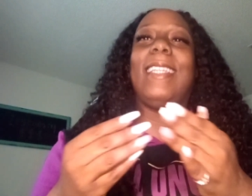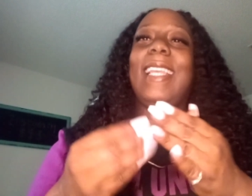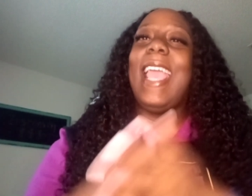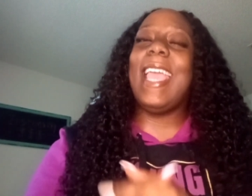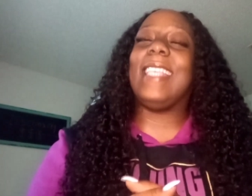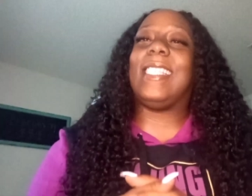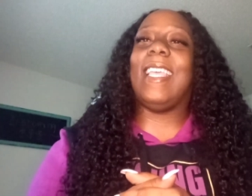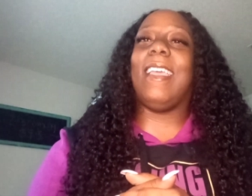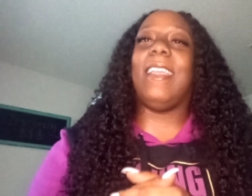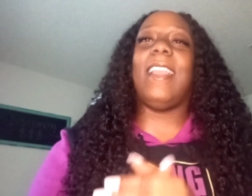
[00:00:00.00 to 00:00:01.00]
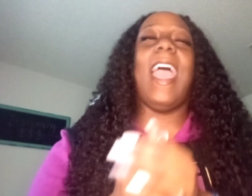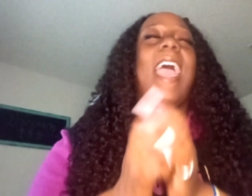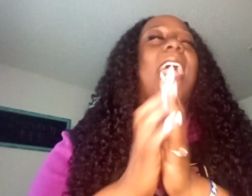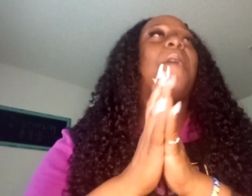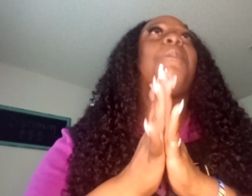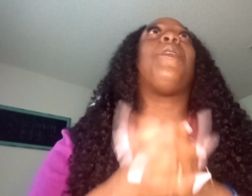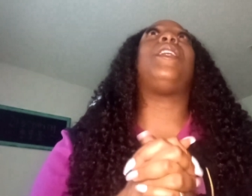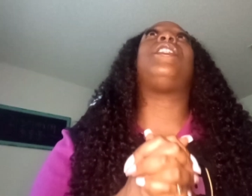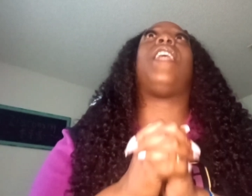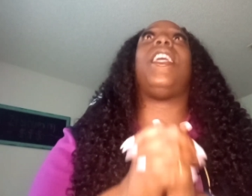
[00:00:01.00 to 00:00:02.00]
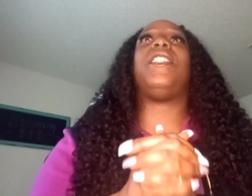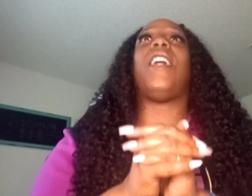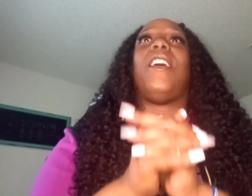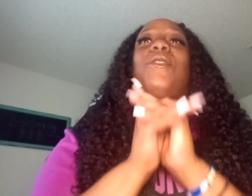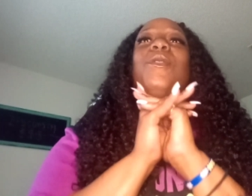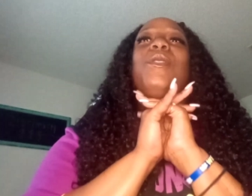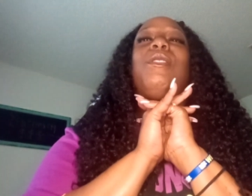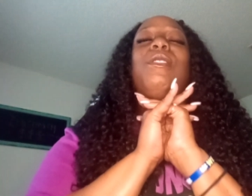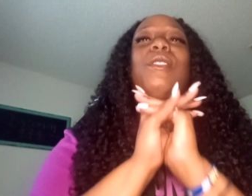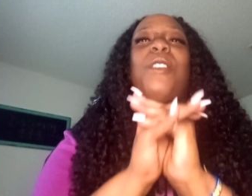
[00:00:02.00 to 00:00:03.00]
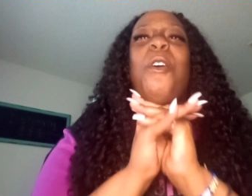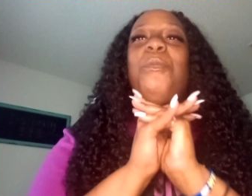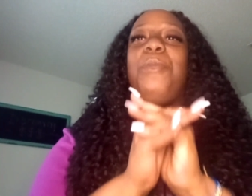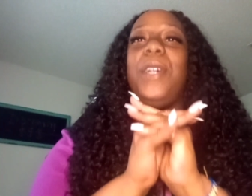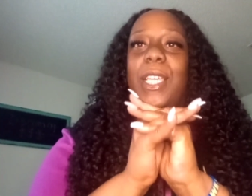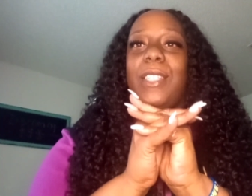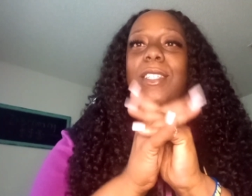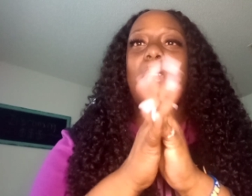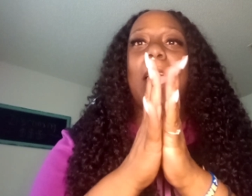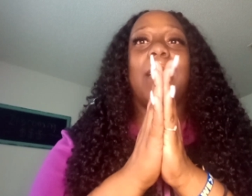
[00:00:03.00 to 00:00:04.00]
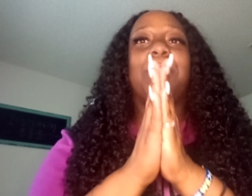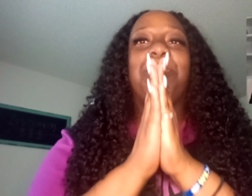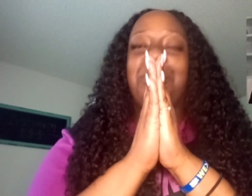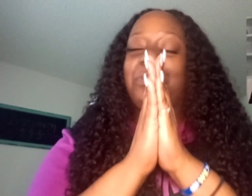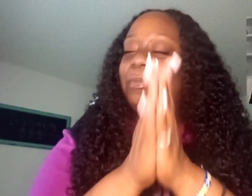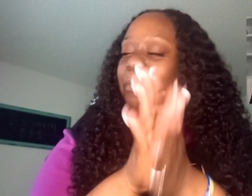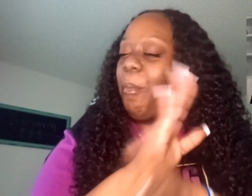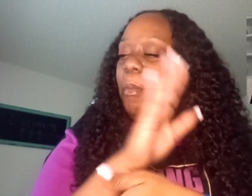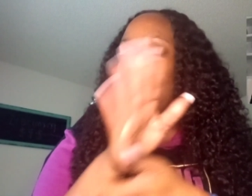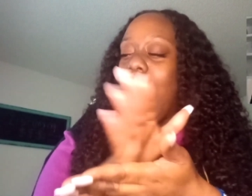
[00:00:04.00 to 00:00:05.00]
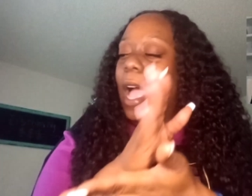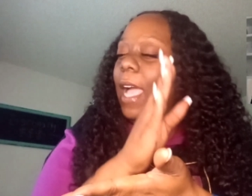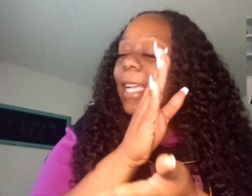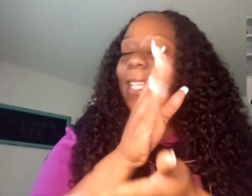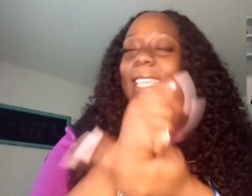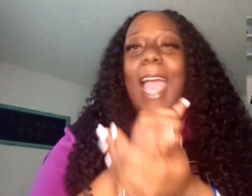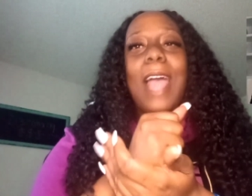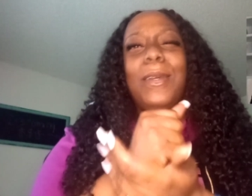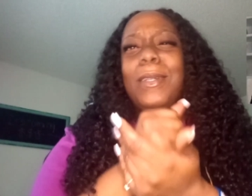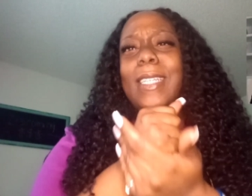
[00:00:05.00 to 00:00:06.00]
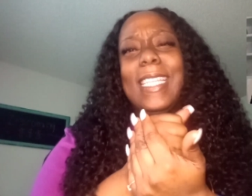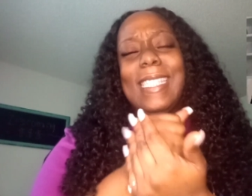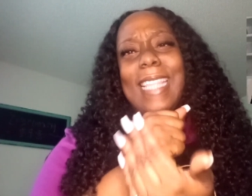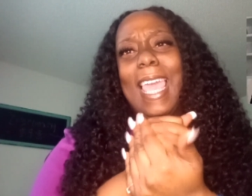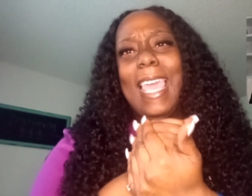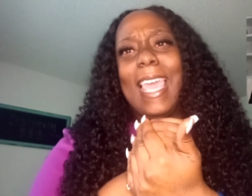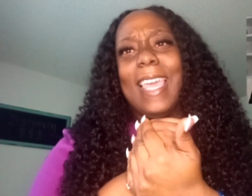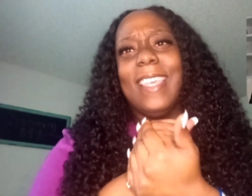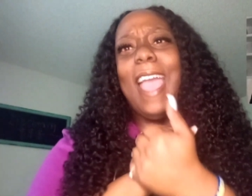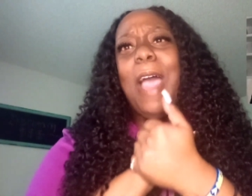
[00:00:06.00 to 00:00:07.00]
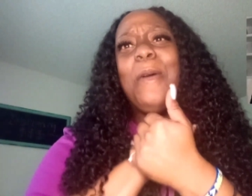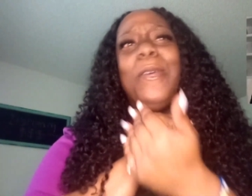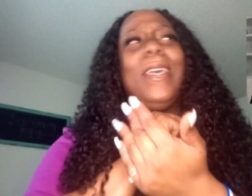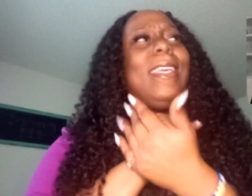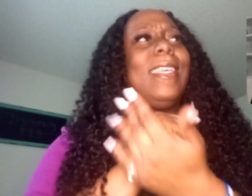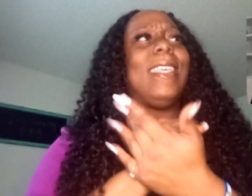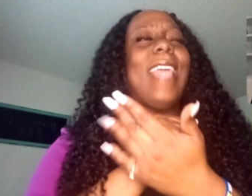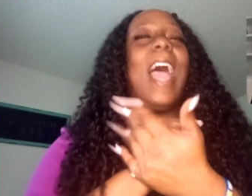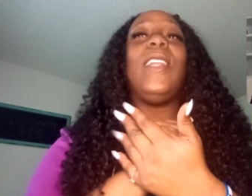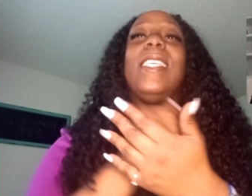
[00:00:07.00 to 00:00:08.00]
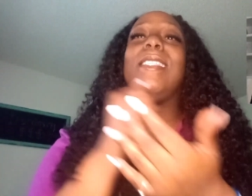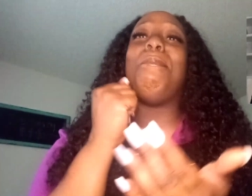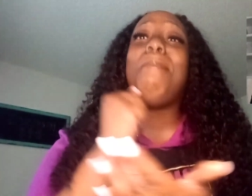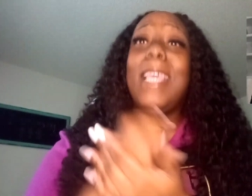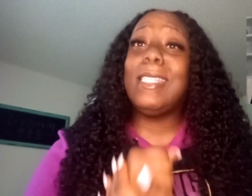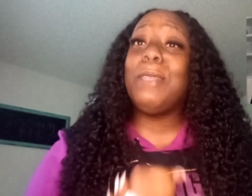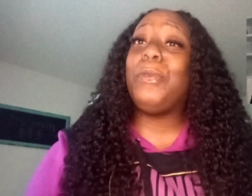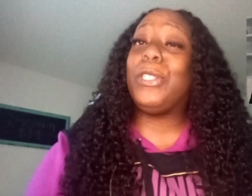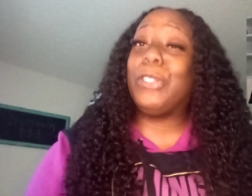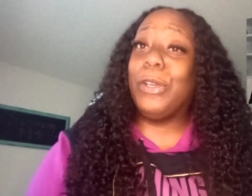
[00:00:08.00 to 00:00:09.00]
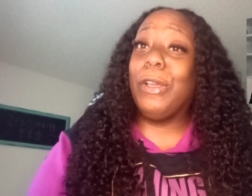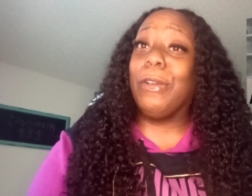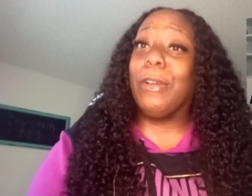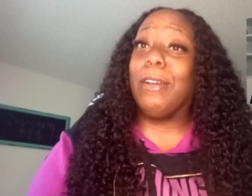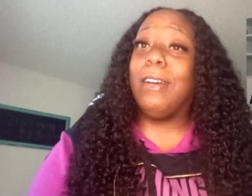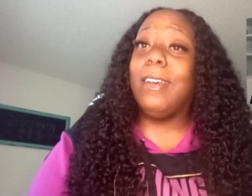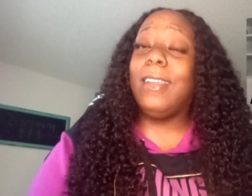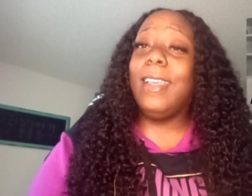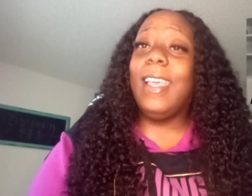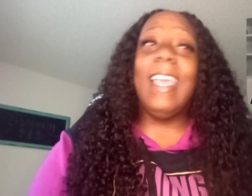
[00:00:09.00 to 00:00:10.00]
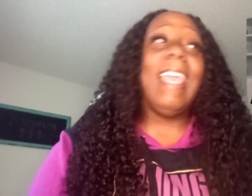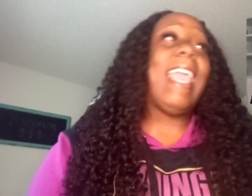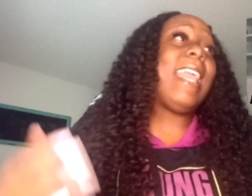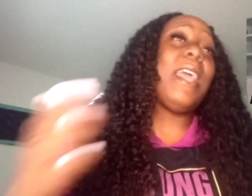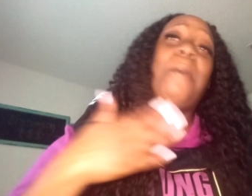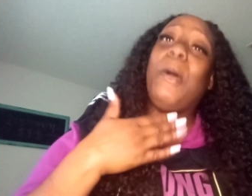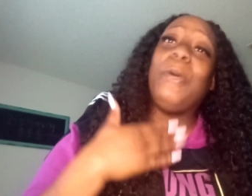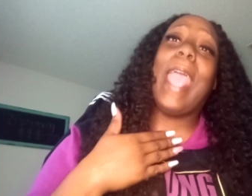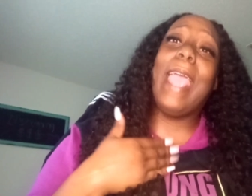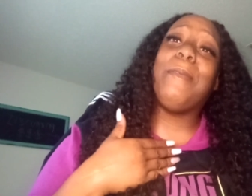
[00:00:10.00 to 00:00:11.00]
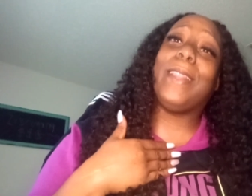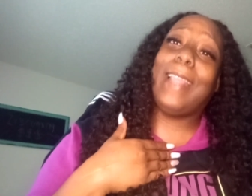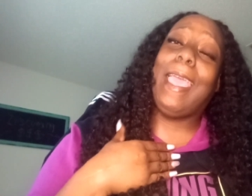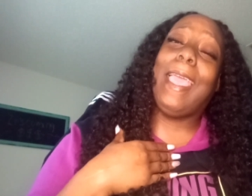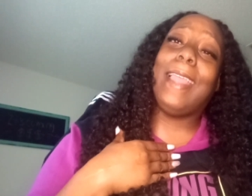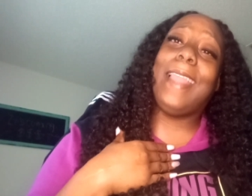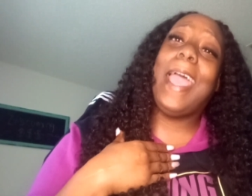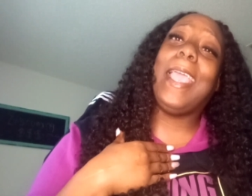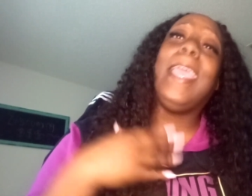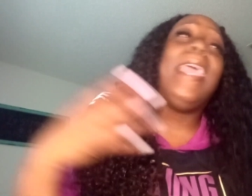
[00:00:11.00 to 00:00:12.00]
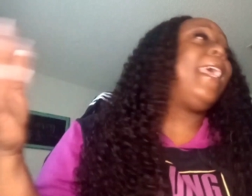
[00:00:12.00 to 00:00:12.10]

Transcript: Listen, I appreciate y'all so much. Like, y'all don't understand. Y'all is messing with your girl. And I'm okay with that. Like,